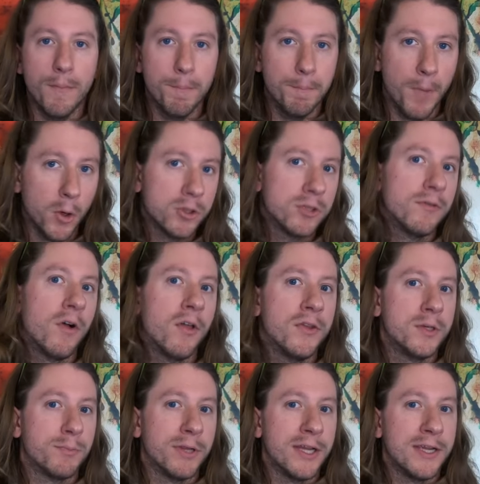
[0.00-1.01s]
most of all
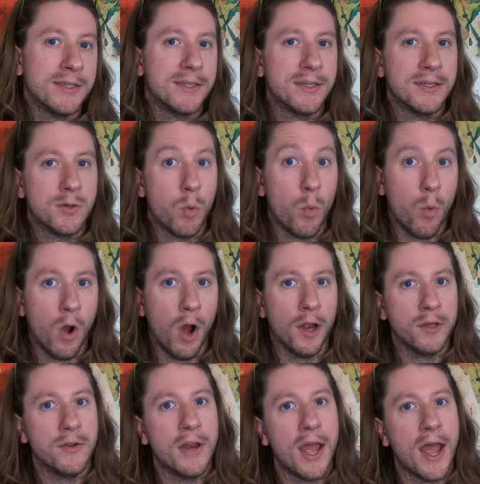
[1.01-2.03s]
these places
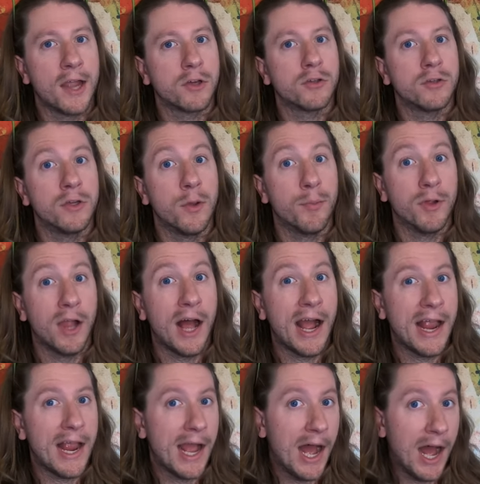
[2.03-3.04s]
want you to actually
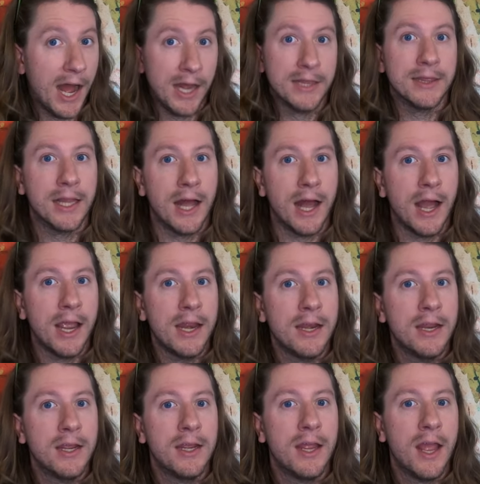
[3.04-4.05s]
apply
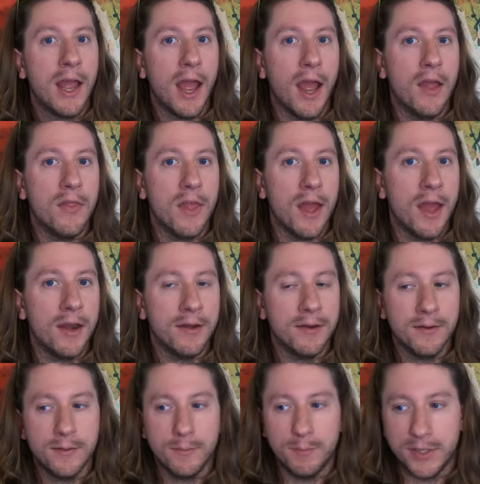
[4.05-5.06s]
online. And
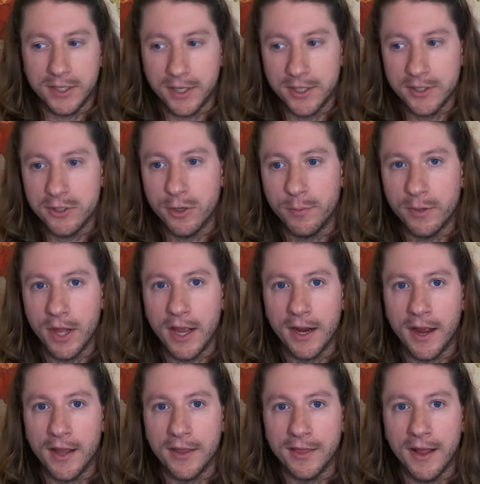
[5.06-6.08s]
then because you're
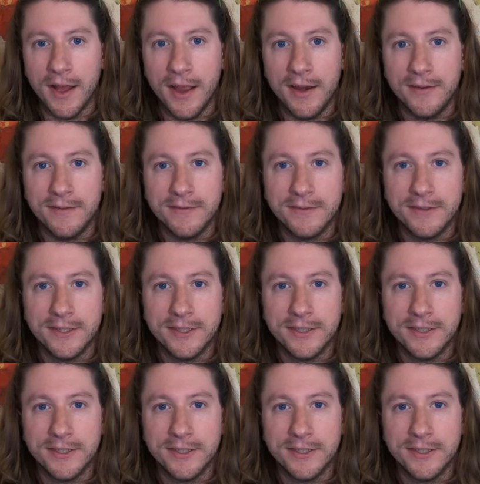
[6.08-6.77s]
applying online,